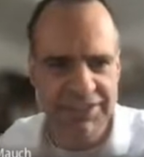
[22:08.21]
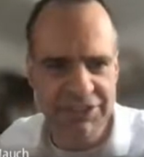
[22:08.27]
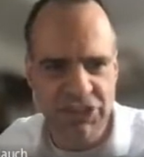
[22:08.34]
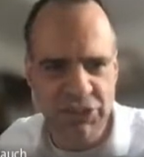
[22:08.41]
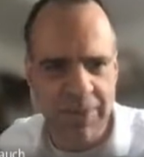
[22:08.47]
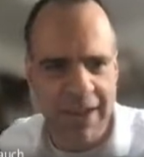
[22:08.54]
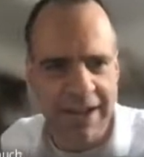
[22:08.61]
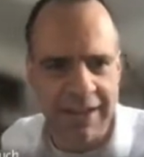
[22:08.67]

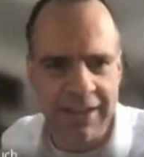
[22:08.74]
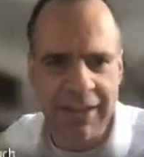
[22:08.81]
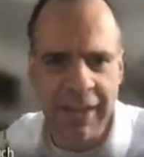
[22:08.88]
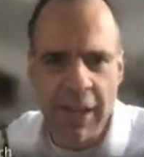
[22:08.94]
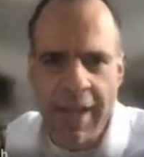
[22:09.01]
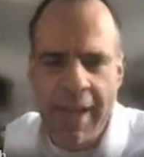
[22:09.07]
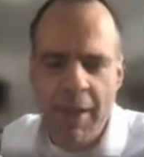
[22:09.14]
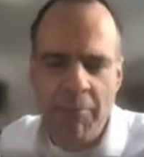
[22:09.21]
Chuang,
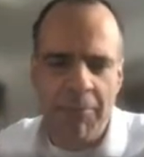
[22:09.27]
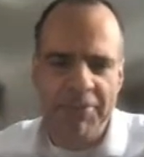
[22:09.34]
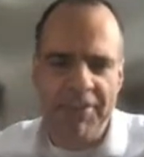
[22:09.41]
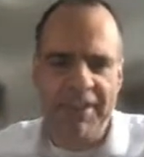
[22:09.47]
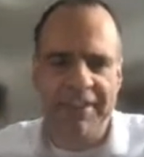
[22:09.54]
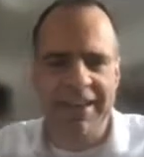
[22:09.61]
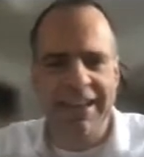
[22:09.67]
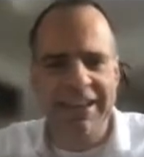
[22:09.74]
what they're
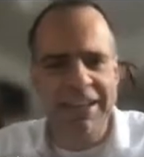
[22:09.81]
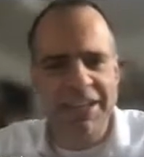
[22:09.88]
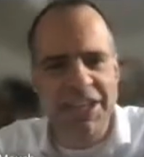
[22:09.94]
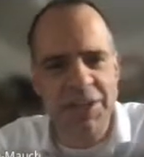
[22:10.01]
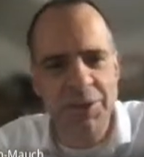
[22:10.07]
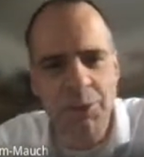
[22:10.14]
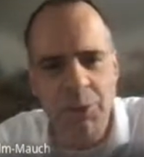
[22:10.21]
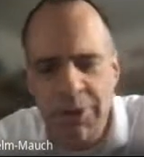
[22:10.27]
telling
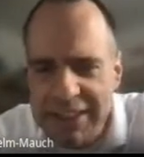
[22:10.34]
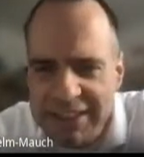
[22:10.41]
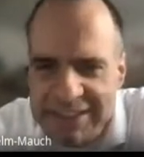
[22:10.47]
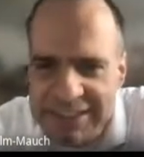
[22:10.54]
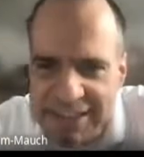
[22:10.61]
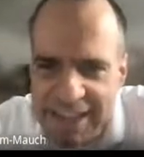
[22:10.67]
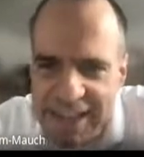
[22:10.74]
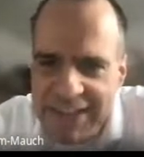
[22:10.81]
you is
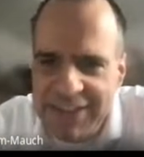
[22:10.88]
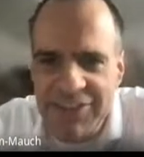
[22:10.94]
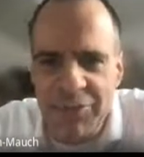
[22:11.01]
that,